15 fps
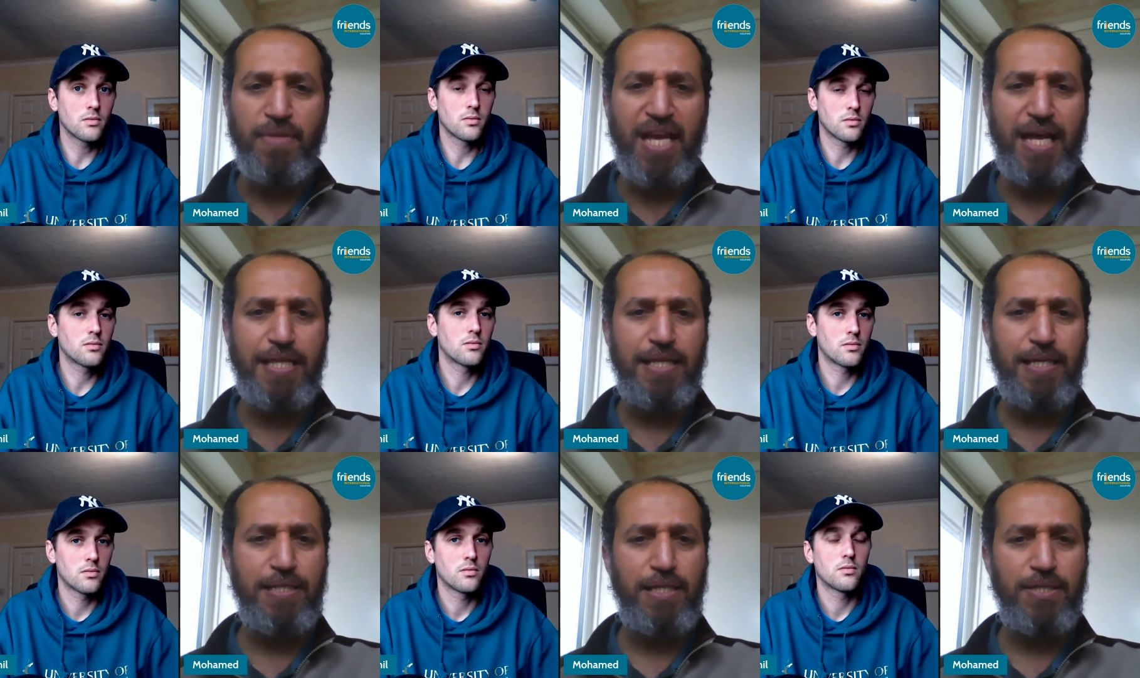
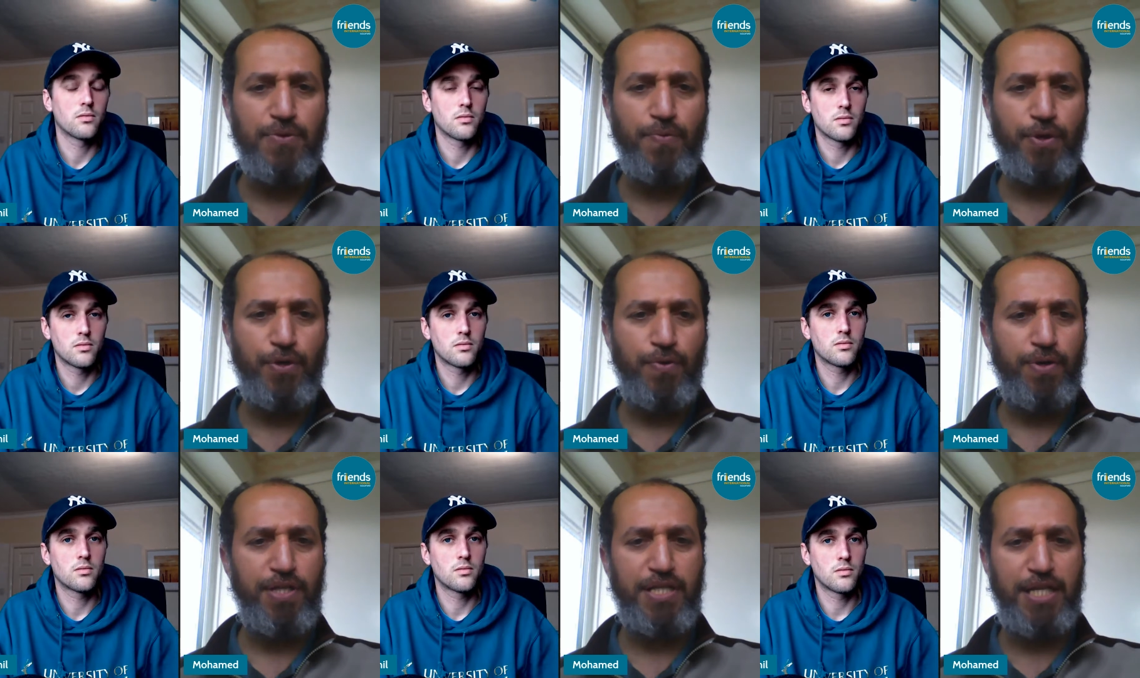Speaker 1: and this is we
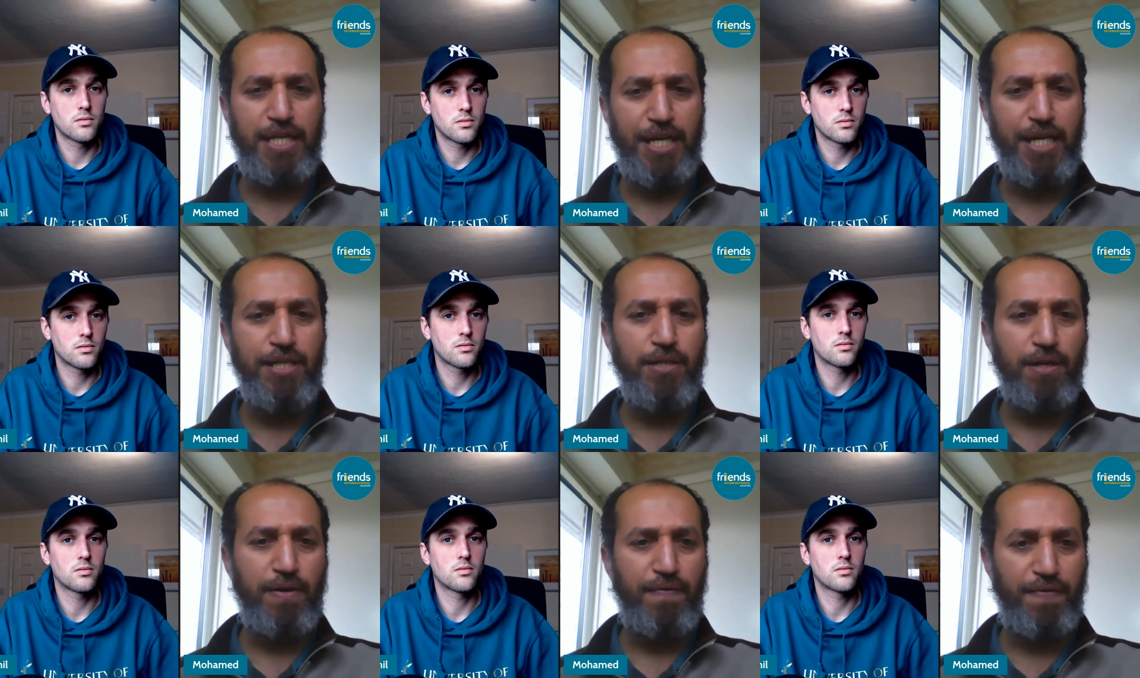call it the
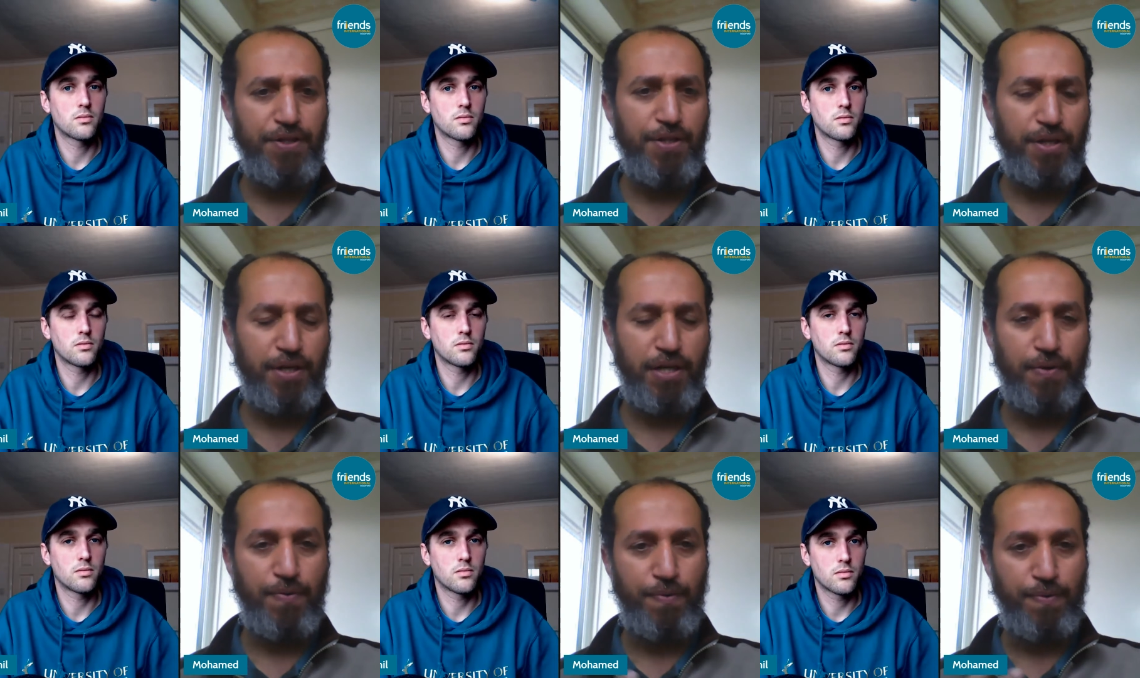eid al-fitr
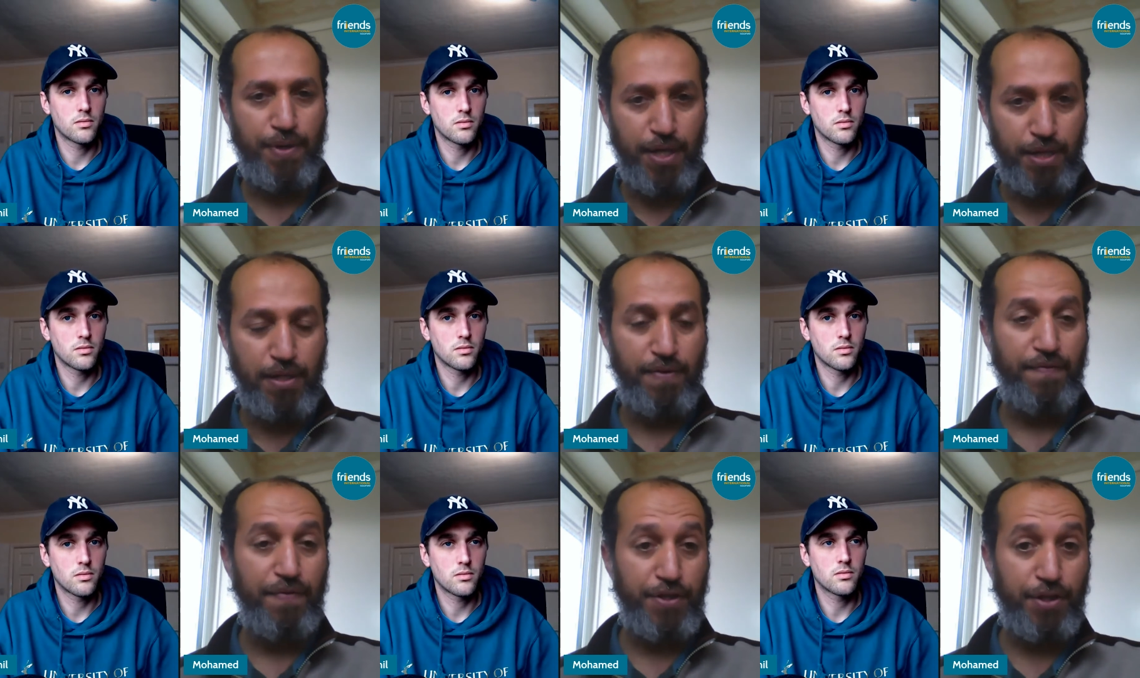or
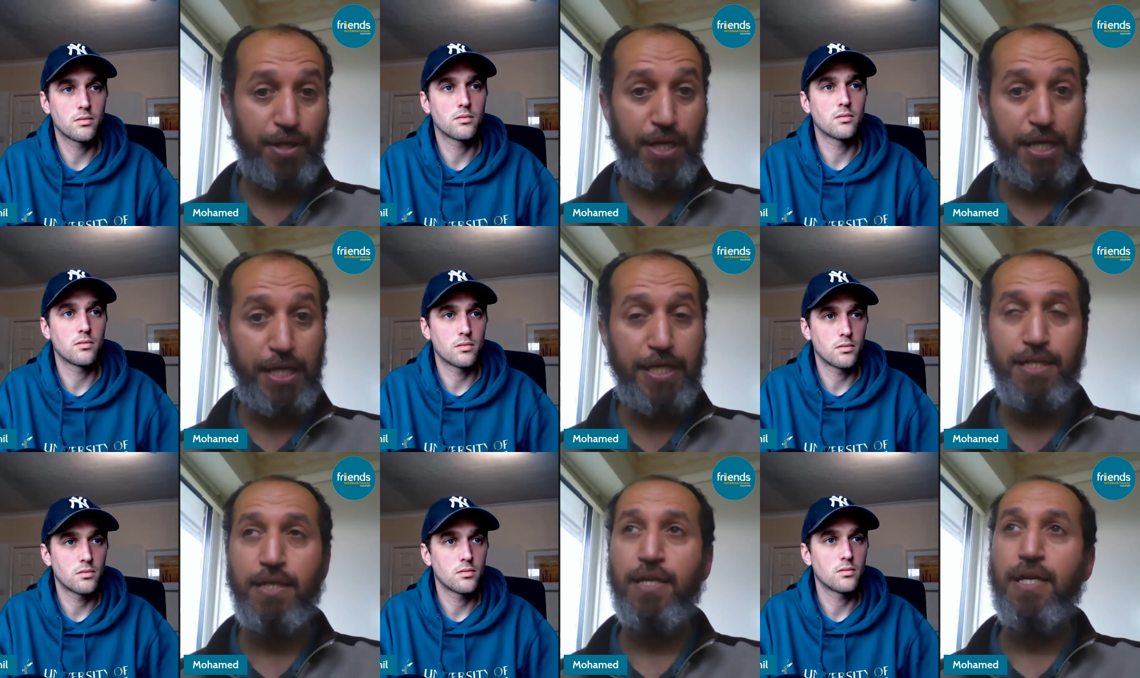al-fitr
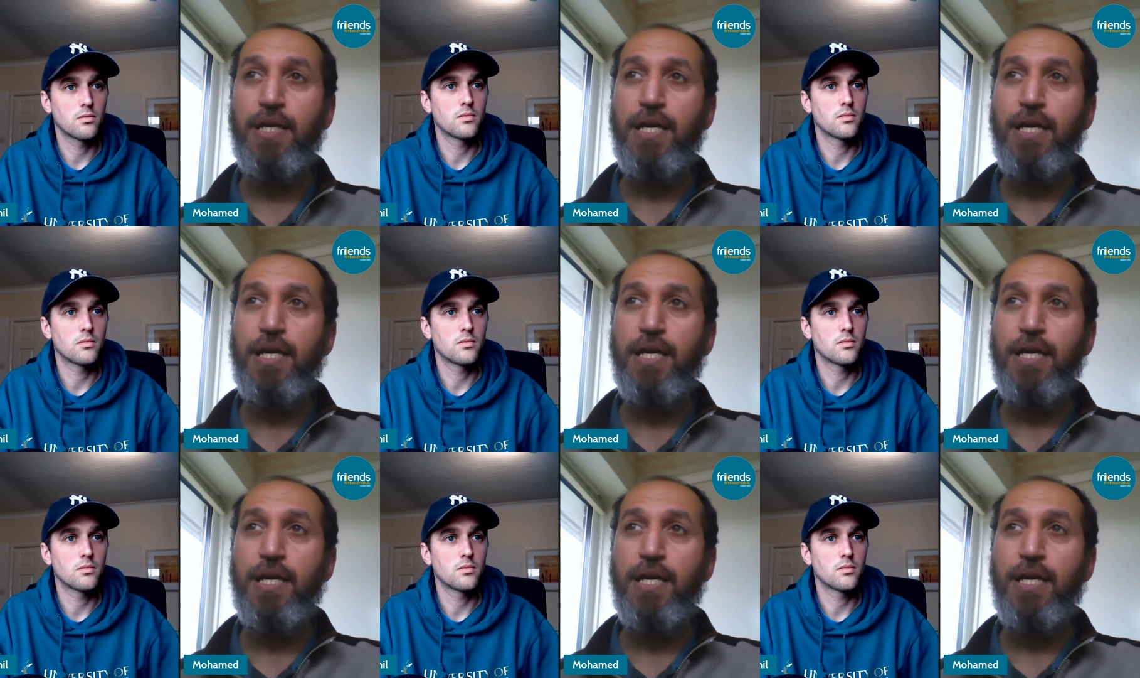eid